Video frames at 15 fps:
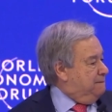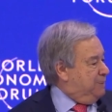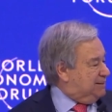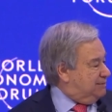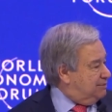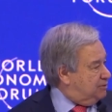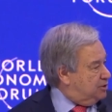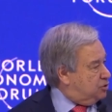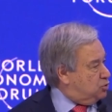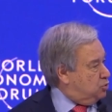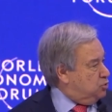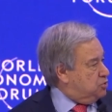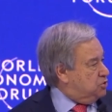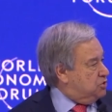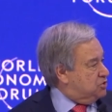But the
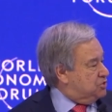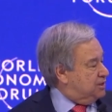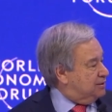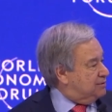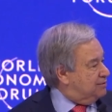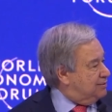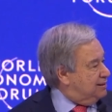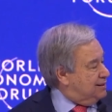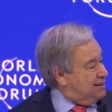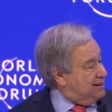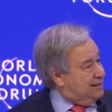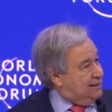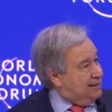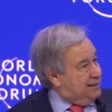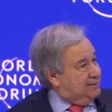truth is that
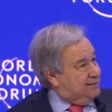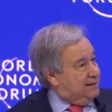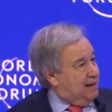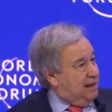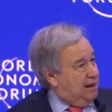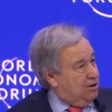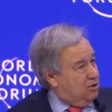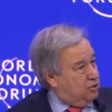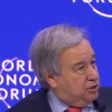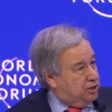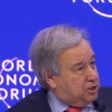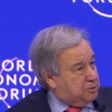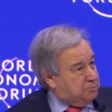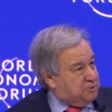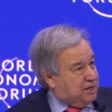the
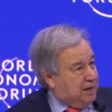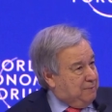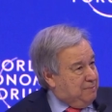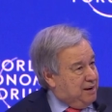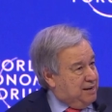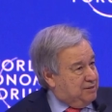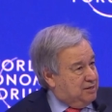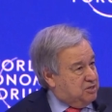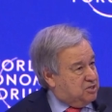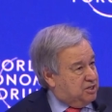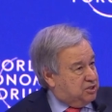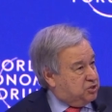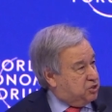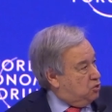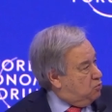algorithms are made in
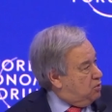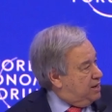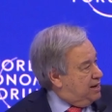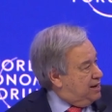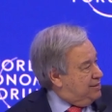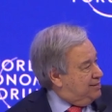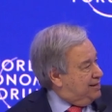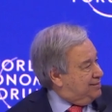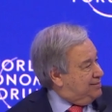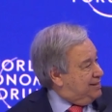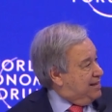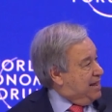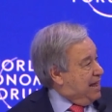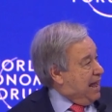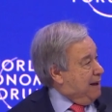such a way that
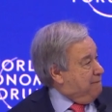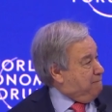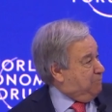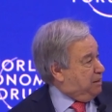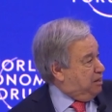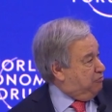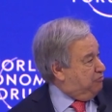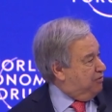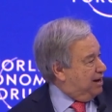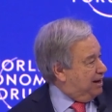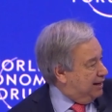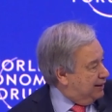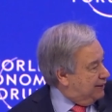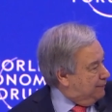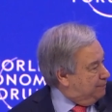they
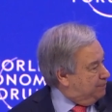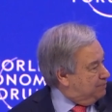amplify